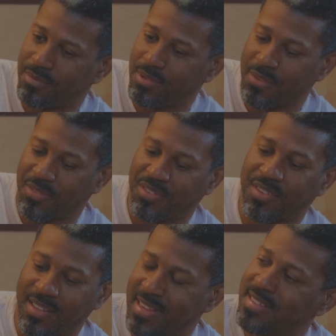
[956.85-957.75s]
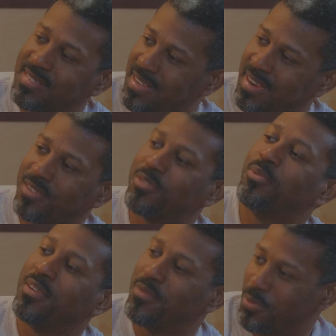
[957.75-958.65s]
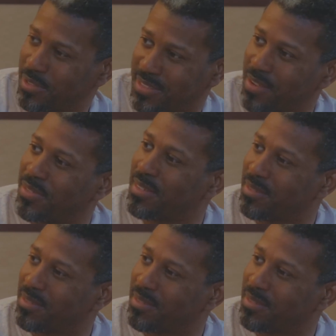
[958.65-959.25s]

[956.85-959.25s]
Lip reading: the son that's there 24/7.